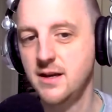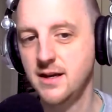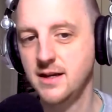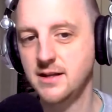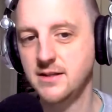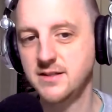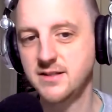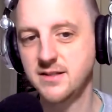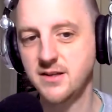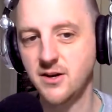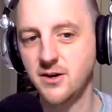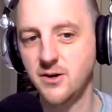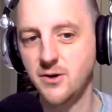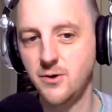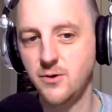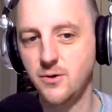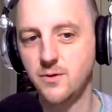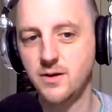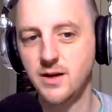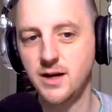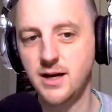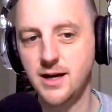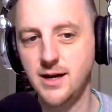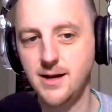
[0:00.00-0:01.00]
And
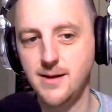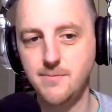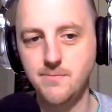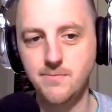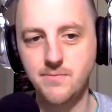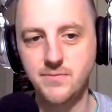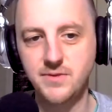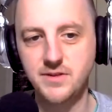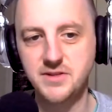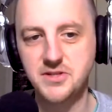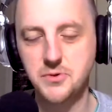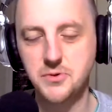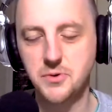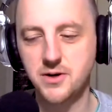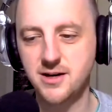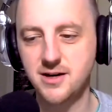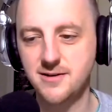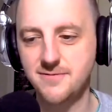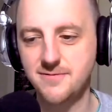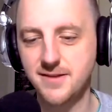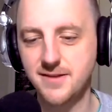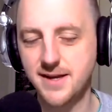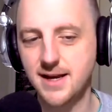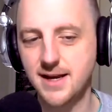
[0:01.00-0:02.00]
so the story
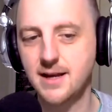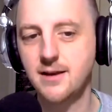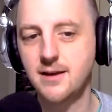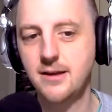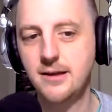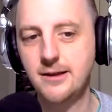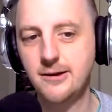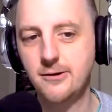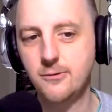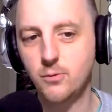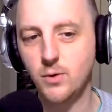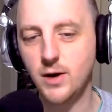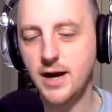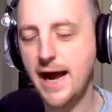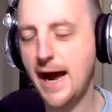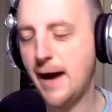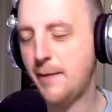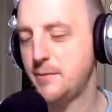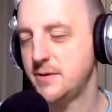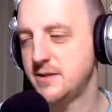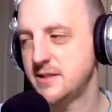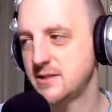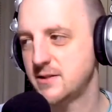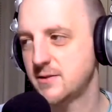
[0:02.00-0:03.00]
of like what
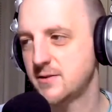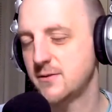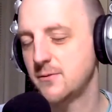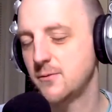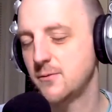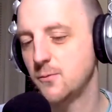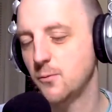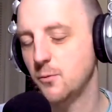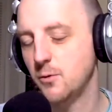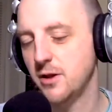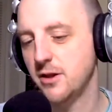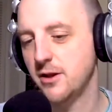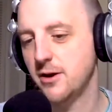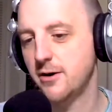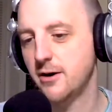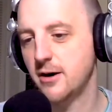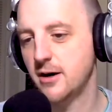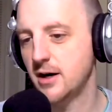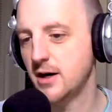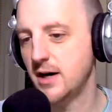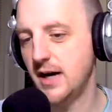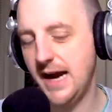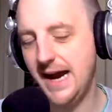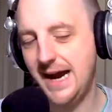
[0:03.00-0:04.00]
happens with
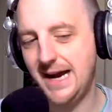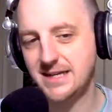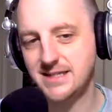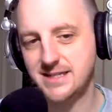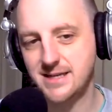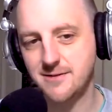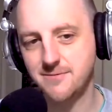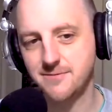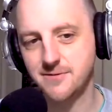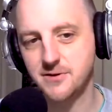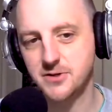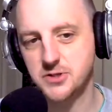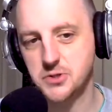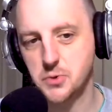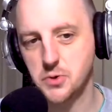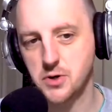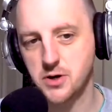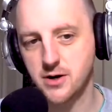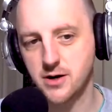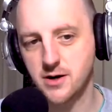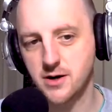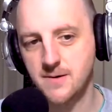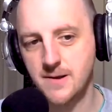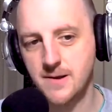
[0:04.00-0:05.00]
her as a First
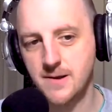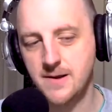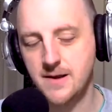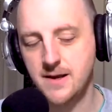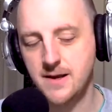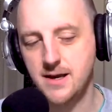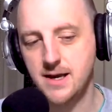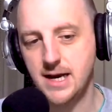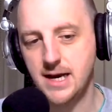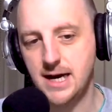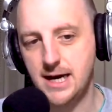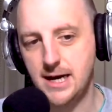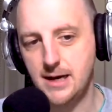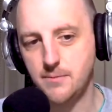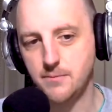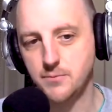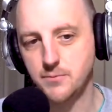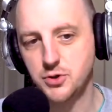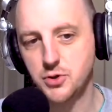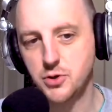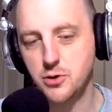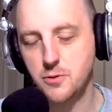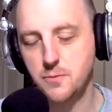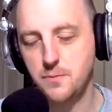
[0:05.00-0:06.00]
Order
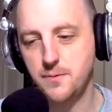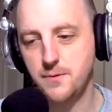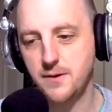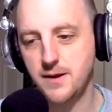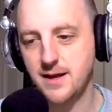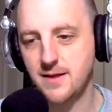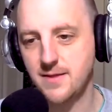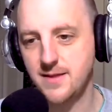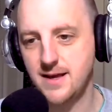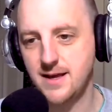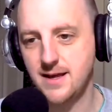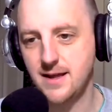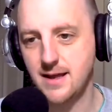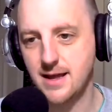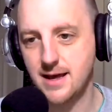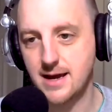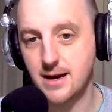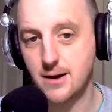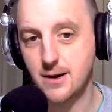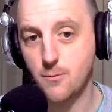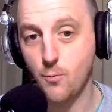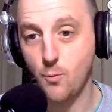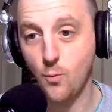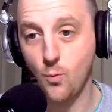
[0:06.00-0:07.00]
troop, and then
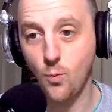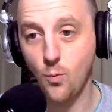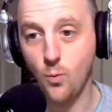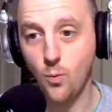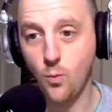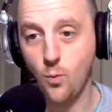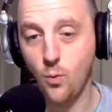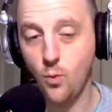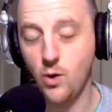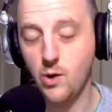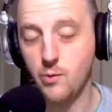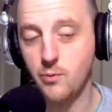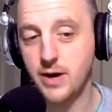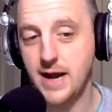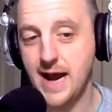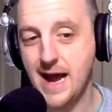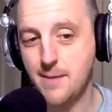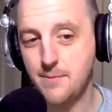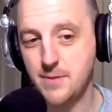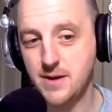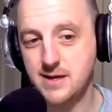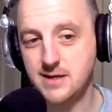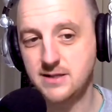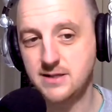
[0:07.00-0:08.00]
like what would
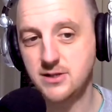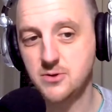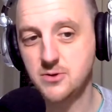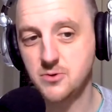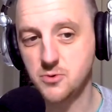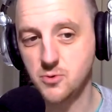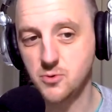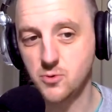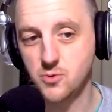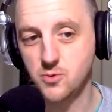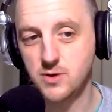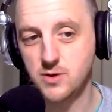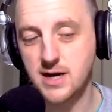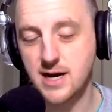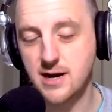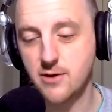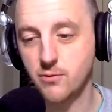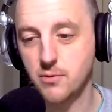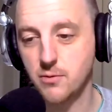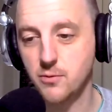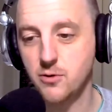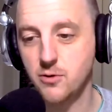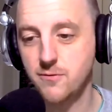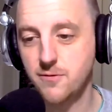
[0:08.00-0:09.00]
happen to kind
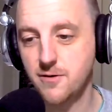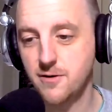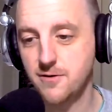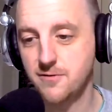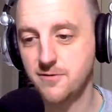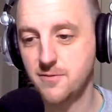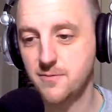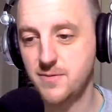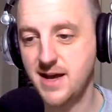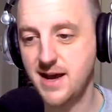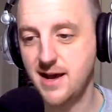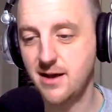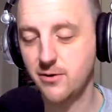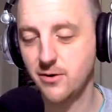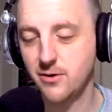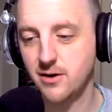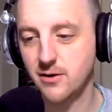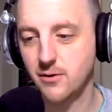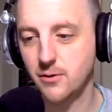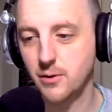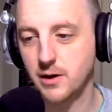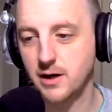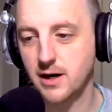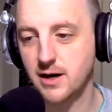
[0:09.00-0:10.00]
of remove her from that,
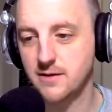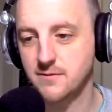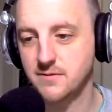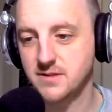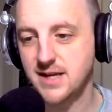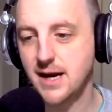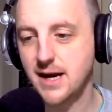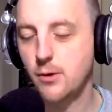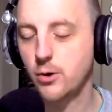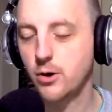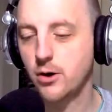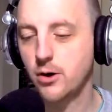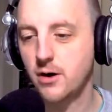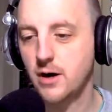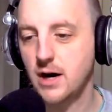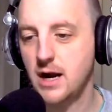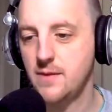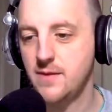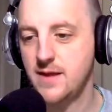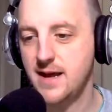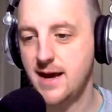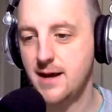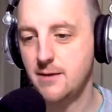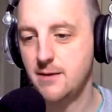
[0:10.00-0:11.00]
or kind of sour her
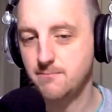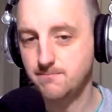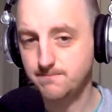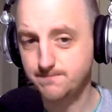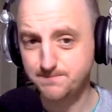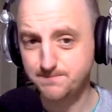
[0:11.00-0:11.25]
on that,